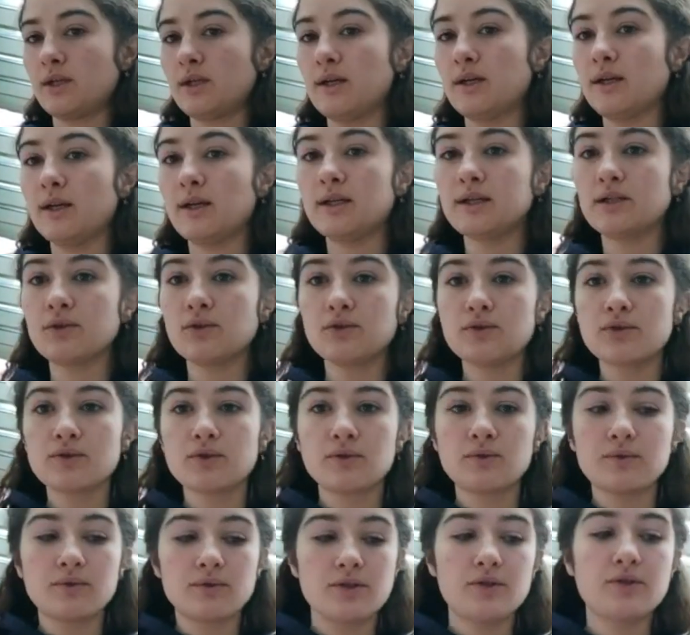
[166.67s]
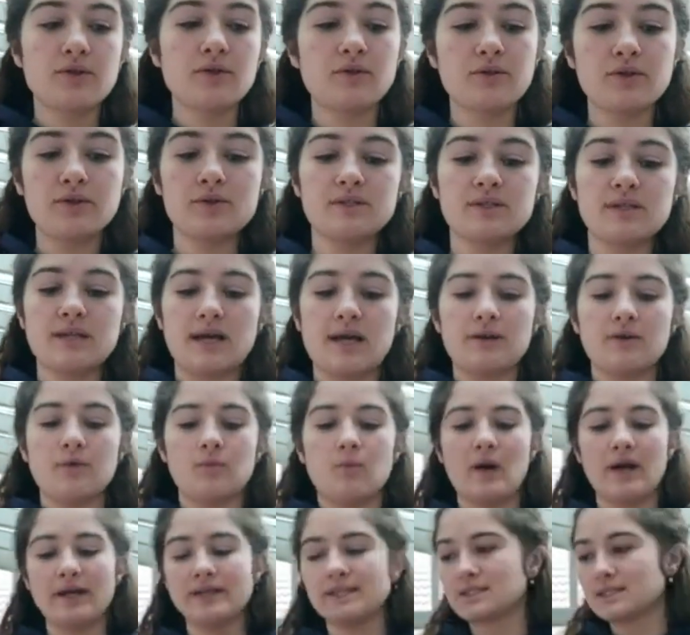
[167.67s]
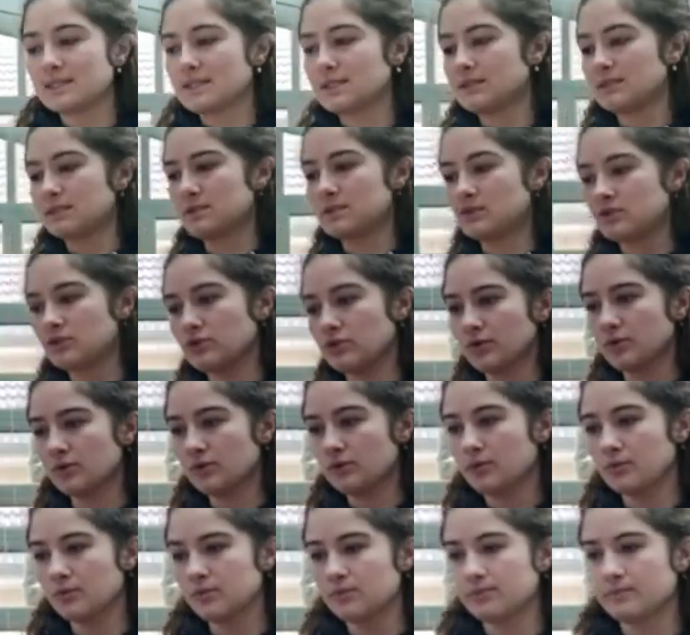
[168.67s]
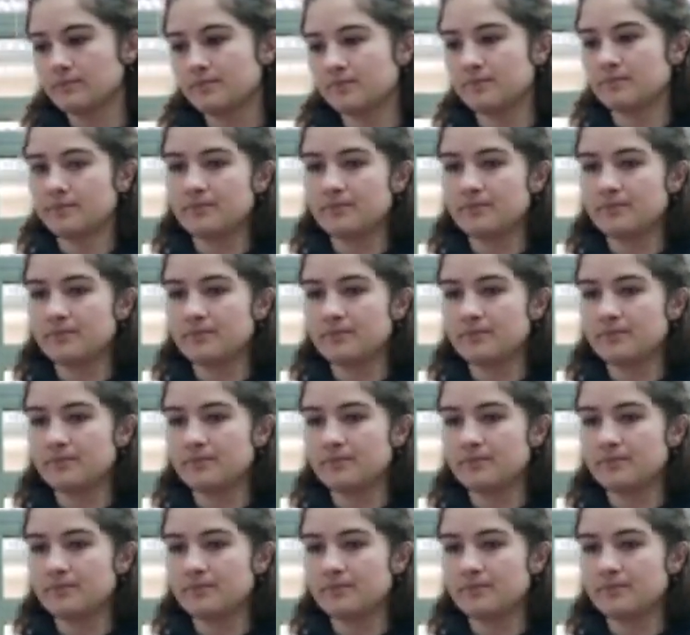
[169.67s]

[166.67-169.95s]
And also, you don't use the egg whites, so